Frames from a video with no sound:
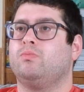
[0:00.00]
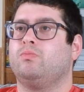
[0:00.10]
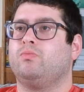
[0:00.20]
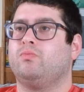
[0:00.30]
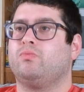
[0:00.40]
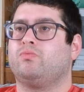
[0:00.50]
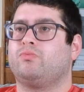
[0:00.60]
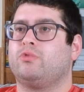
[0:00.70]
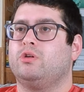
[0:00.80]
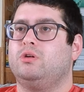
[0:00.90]
Still
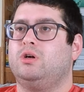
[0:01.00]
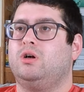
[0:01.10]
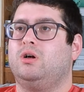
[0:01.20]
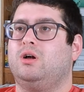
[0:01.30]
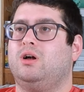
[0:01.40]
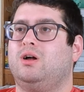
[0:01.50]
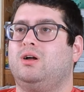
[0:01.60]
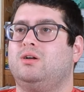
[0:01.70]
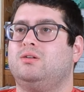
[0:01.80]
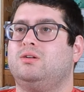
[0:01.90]
dabbling in rare
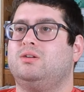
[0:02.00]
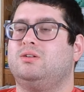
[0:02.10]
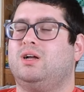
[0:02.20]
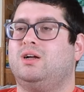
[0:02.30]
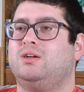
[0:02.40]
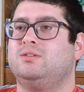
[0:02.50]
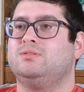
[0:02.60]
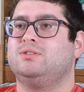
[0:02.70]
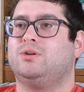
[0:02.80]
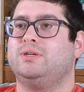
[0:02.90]
artifacts. Uh huh.
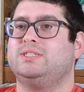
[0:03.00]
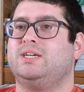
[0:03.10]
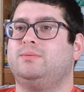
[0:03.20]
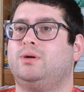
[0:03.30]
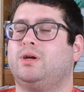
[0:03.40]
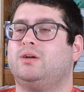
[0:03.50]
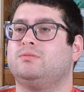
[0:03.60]
Showing it to him. Okay.